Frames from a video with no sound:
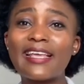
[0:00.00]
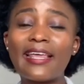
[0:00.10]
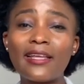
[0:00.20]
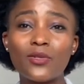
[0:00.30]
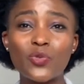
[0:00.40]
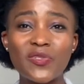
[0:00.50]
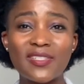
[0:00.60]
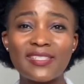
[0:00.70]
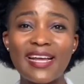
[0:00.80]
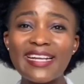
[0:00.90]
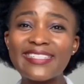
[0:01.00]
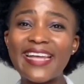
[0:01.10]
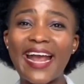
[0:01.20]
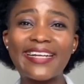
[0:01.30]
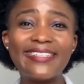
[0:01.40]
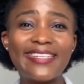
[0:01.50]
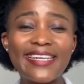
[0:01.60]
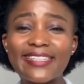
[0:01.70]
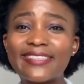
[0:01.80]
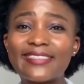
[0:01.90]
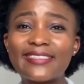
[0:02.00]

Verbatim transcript: skills, techniques,